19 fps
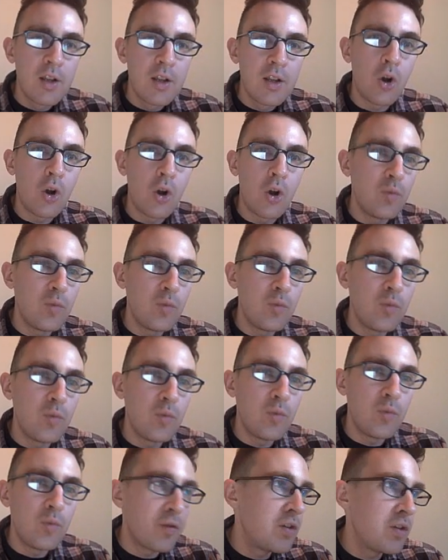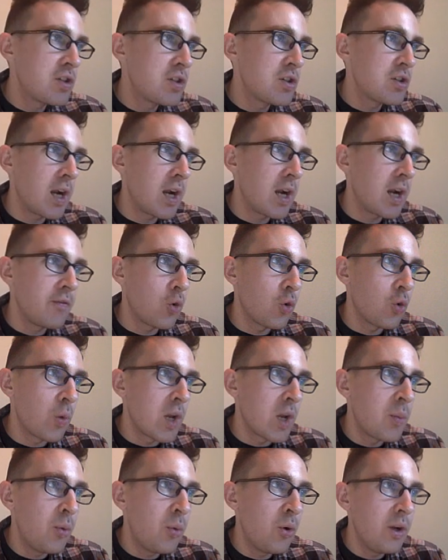So if this is kind of your
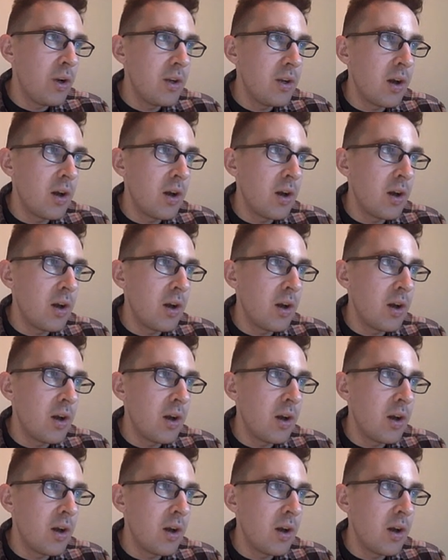weak point,